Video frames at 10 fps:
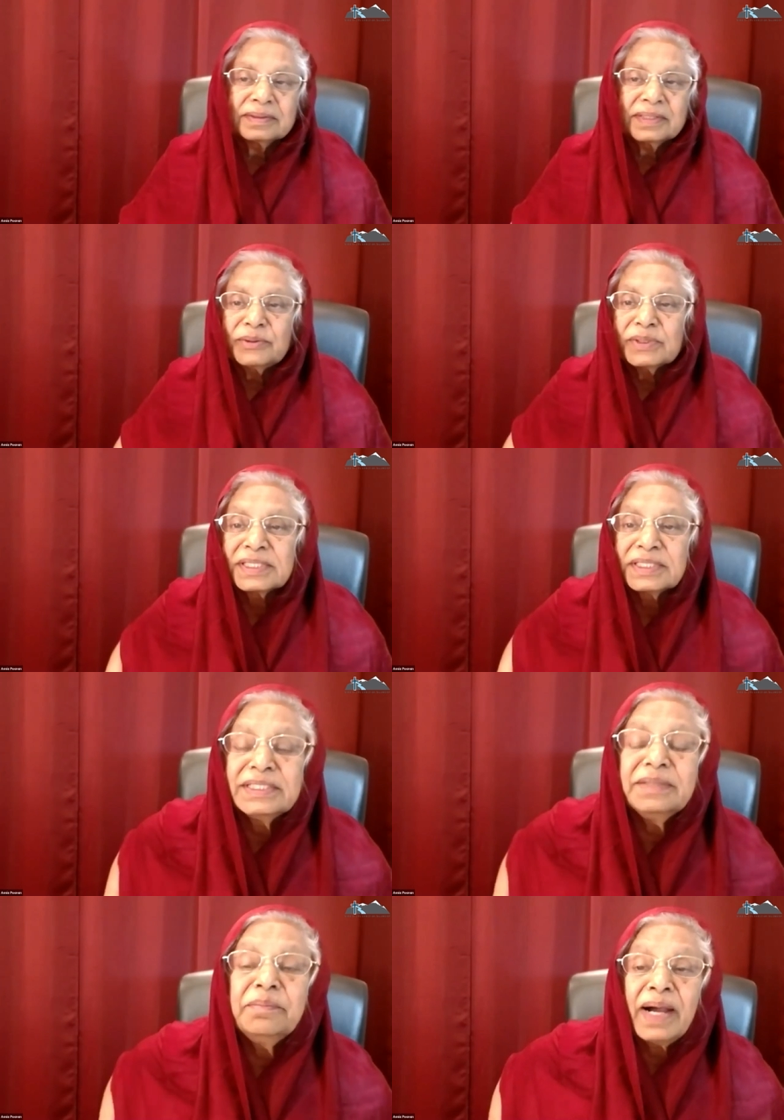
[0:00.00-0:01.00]
that was
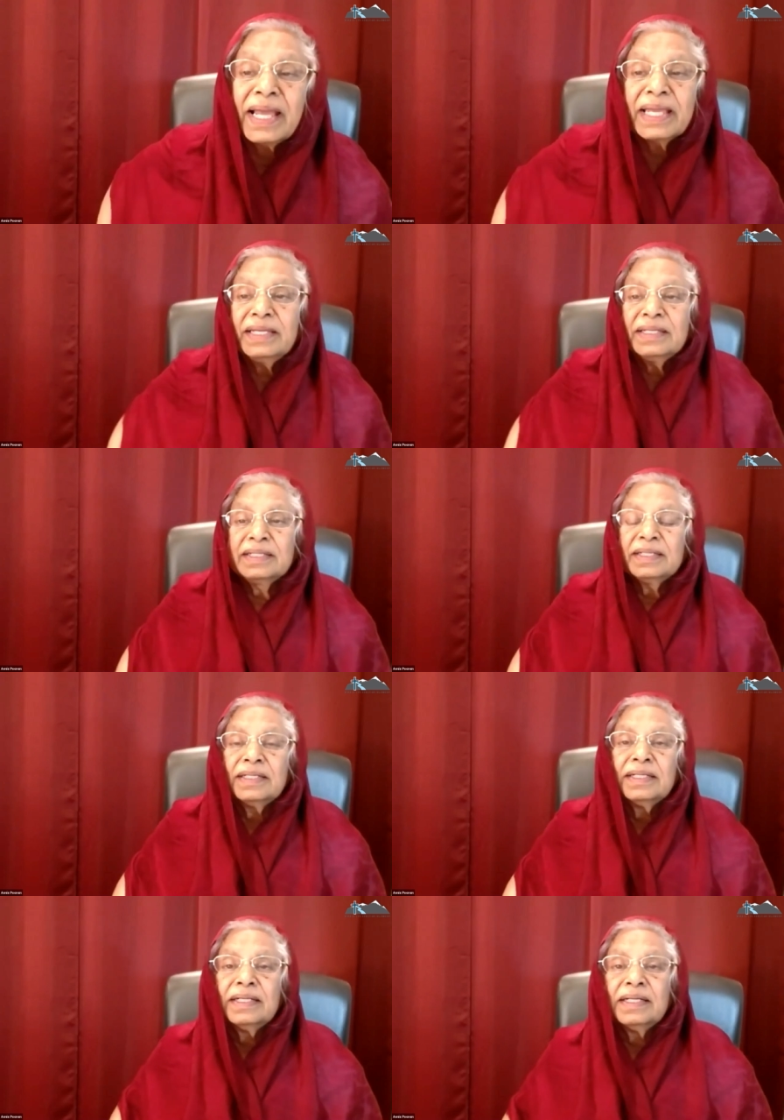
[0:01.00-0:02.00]
written by
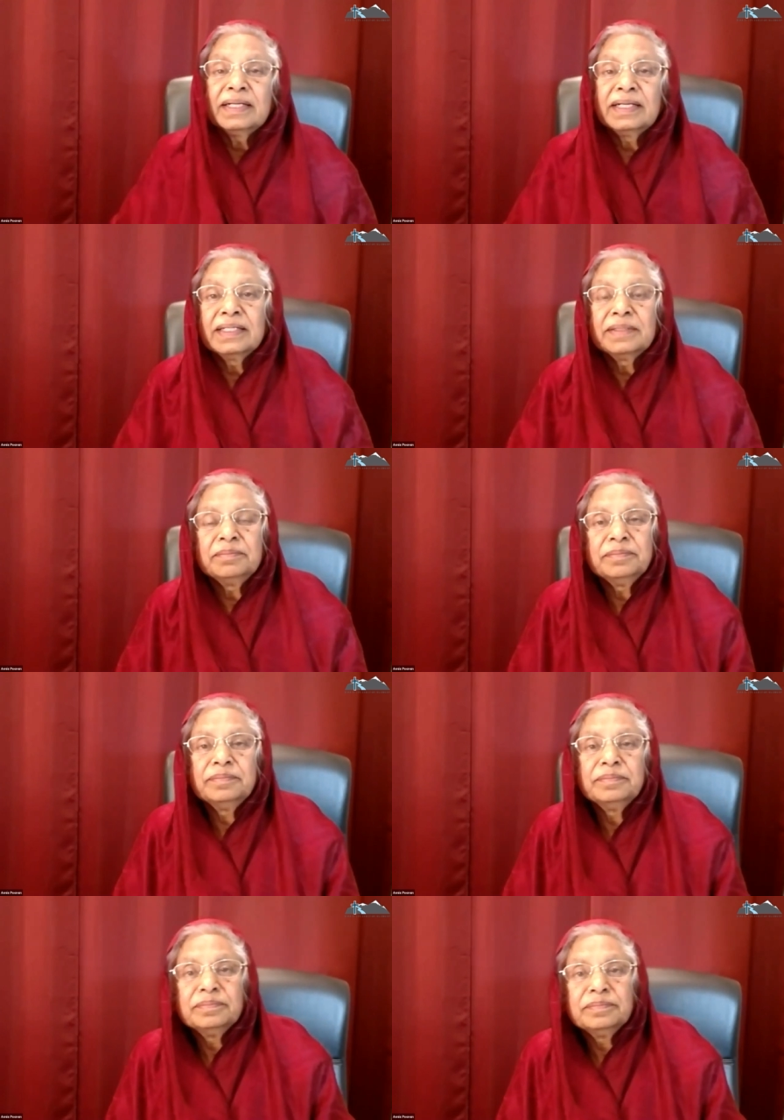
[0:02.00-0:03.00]
a uh,
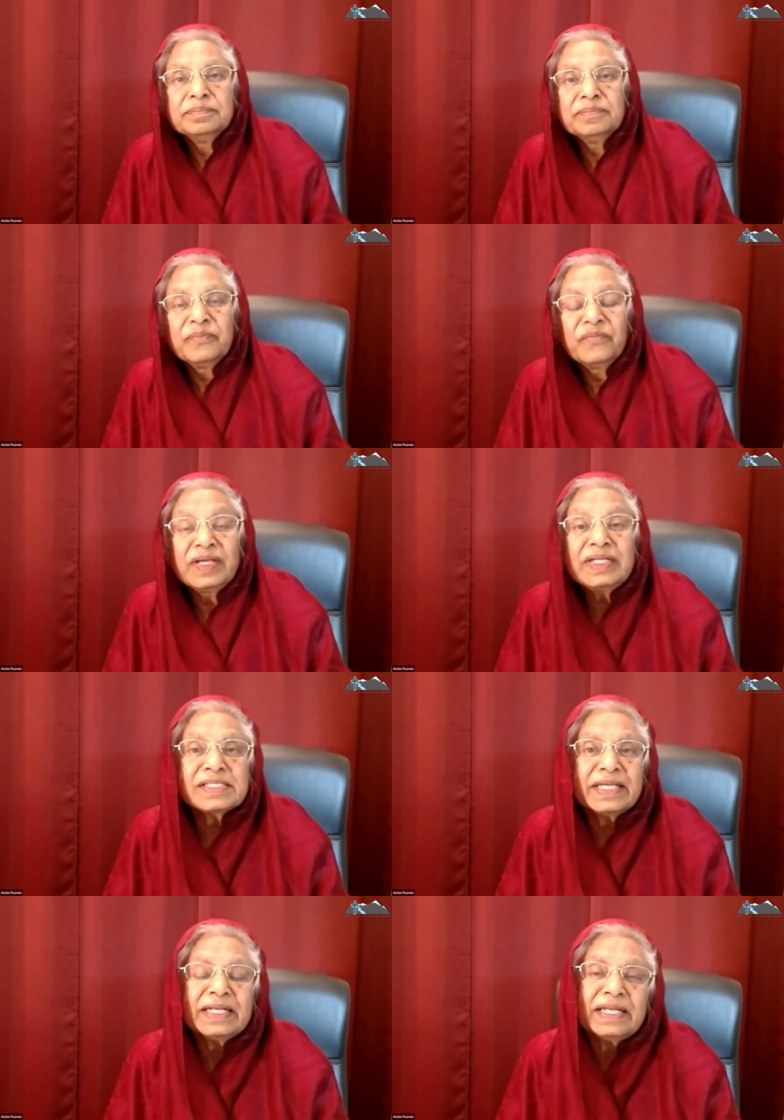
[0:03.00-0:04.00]
very
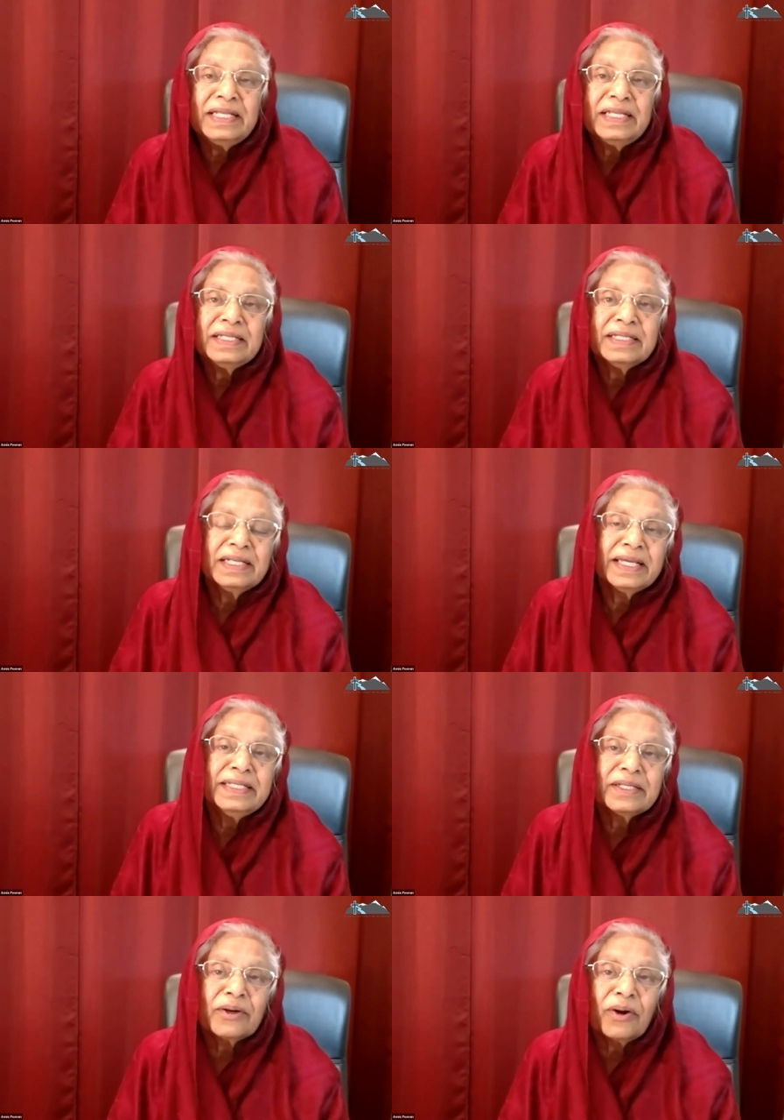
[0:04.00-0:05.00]
saintly
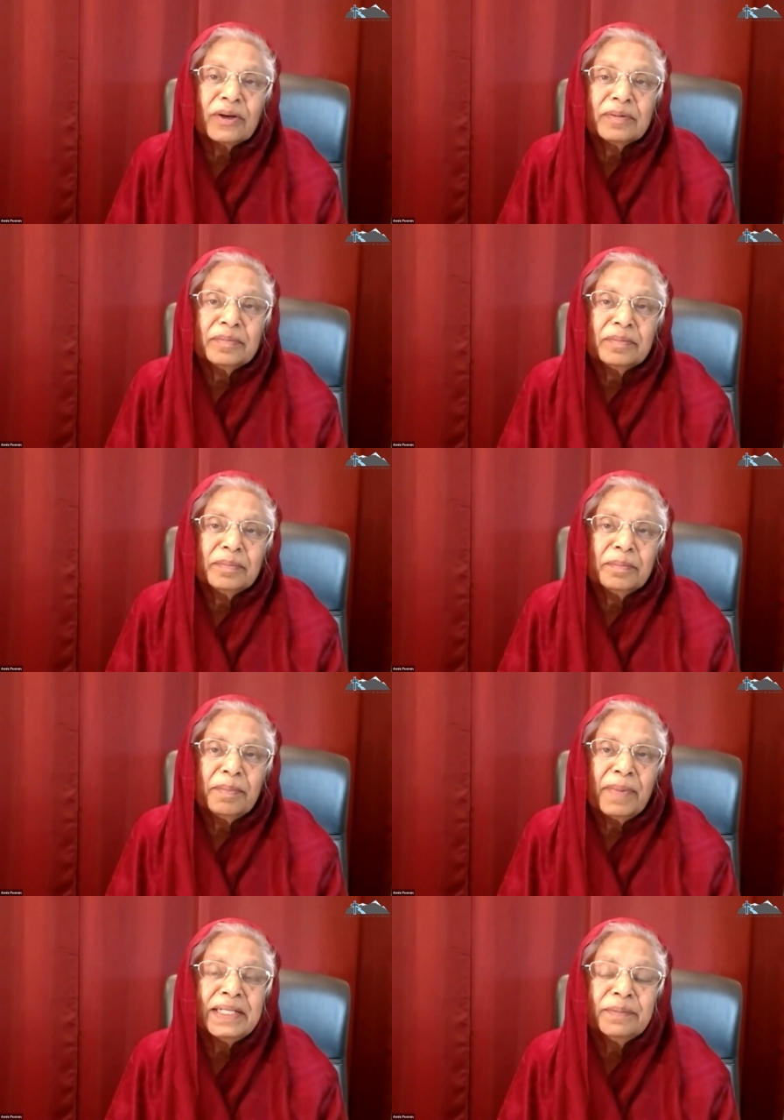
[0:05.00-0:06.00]
lady called
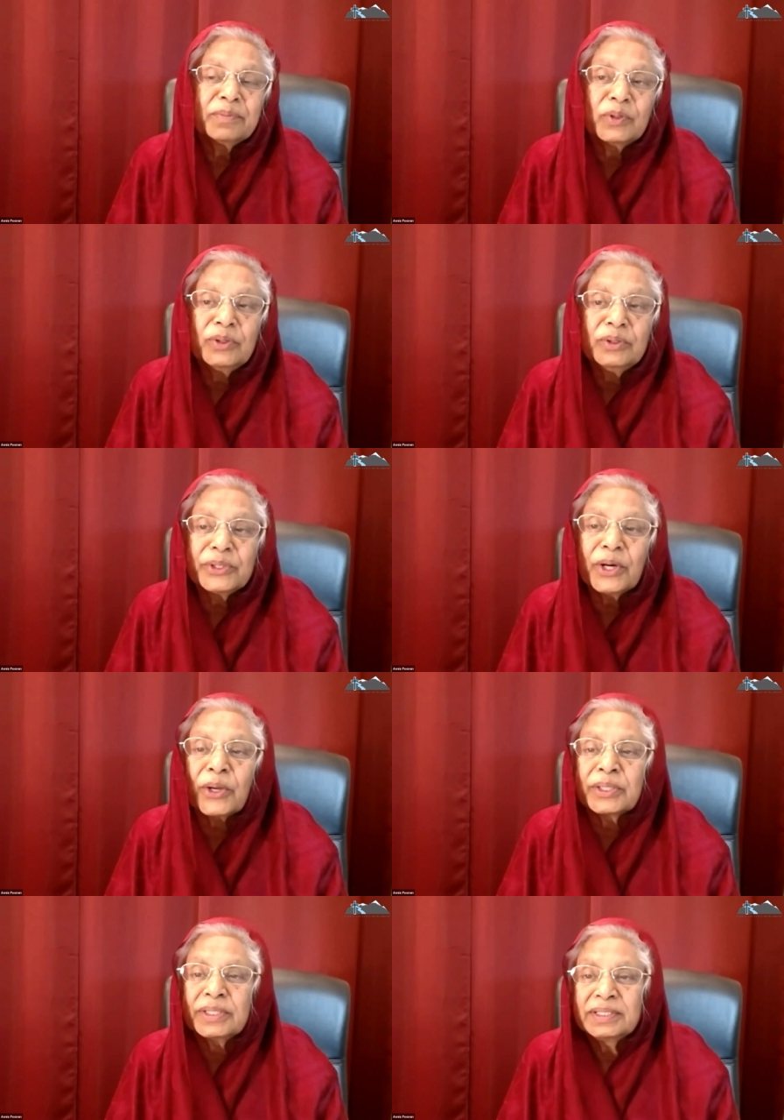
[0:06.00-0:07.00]
Madame
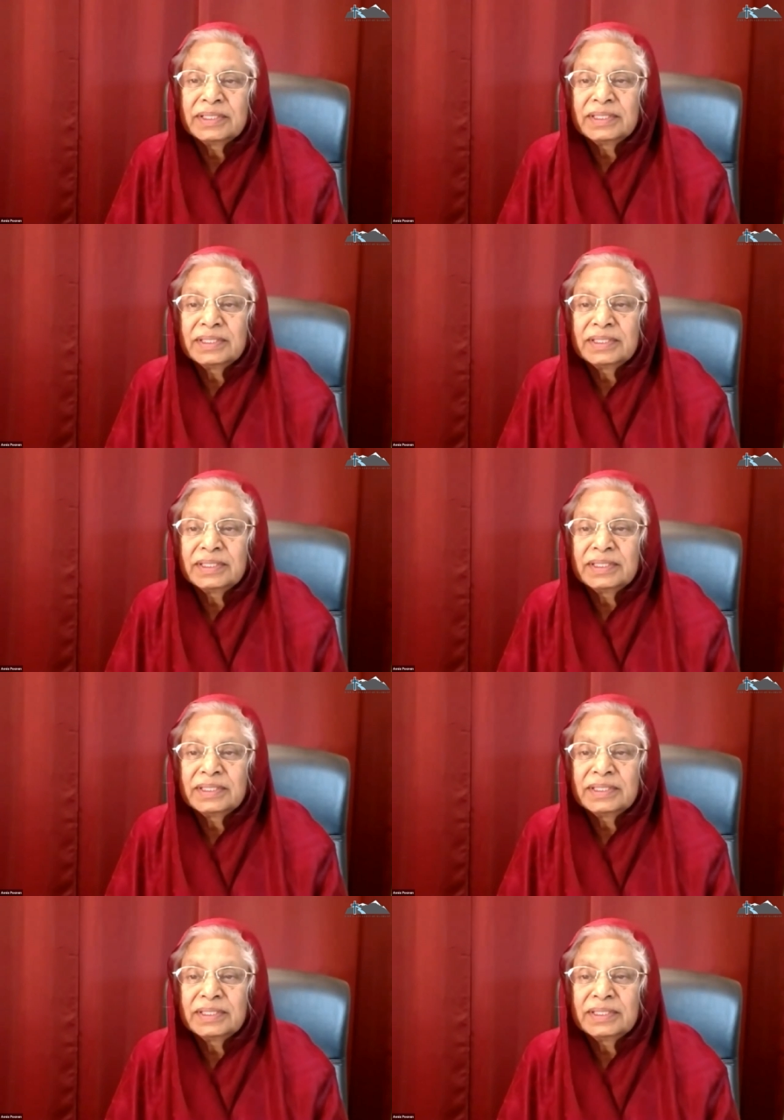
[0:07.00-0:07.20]
Guyon.